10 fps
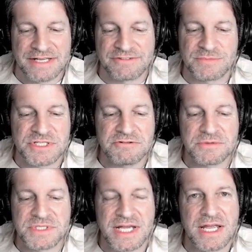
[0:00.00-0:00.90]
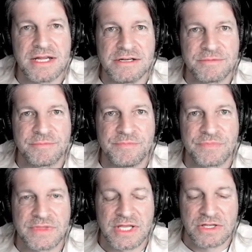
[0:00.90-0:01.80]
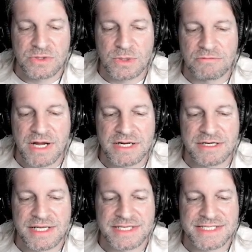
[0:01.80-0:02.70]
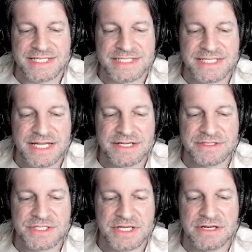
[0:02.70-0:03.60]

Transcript: From 0 to 8, you are rated as contains